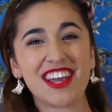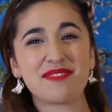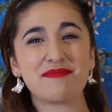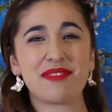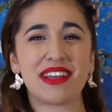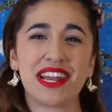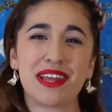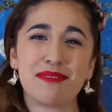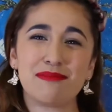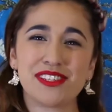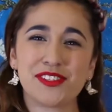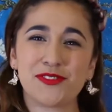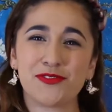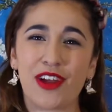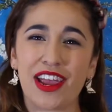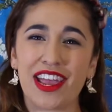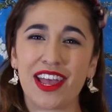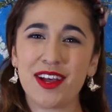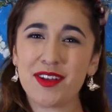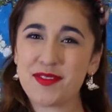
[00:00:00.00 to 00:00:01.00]
my name is
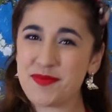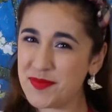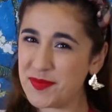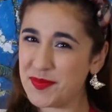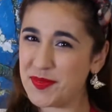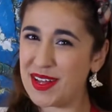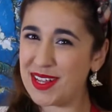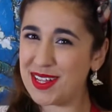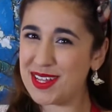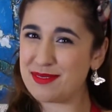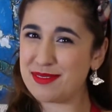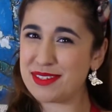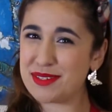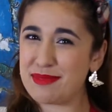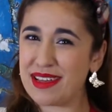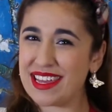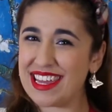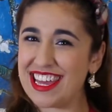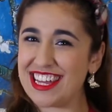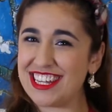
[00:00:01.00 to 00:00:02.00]
Freya. Welcome to
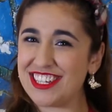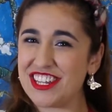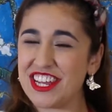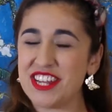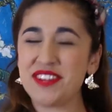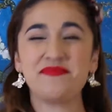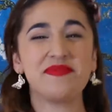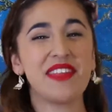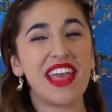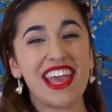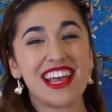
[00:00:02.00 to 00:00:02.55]
my kitchen.